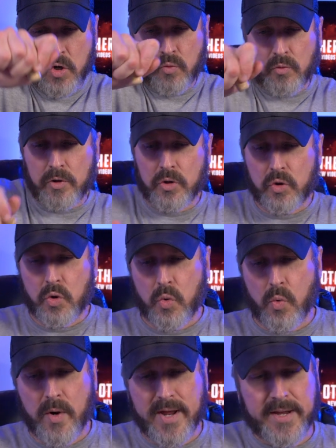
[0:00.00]
real
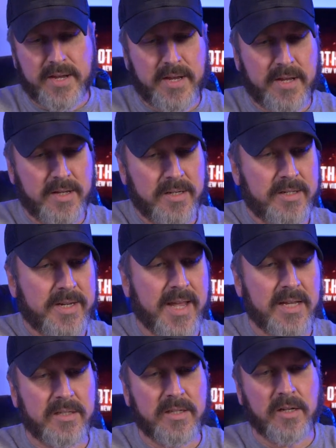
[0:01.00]
quick
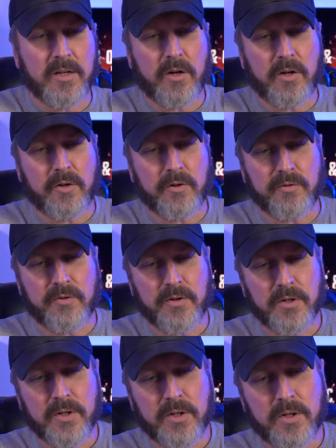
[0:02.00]
tasting of
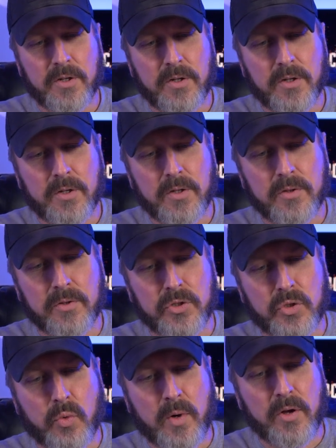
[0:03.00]
the
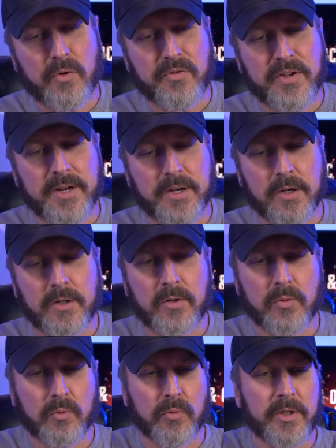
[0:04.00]
12 here,
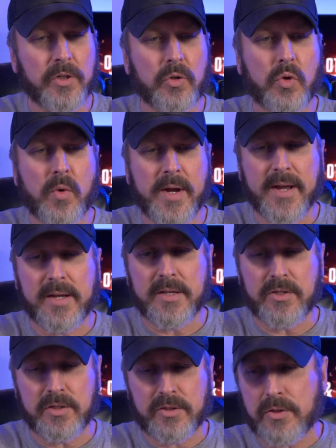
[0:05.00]
real quick,
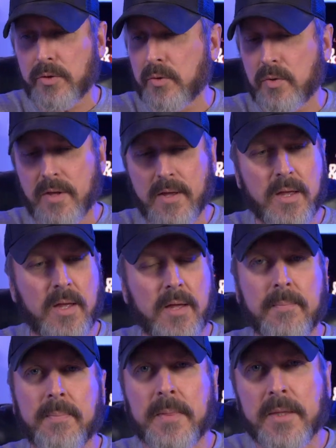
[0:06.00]
just to
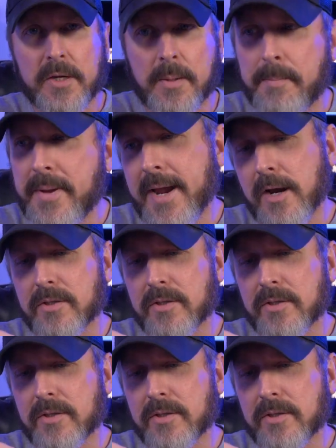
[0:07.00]
compare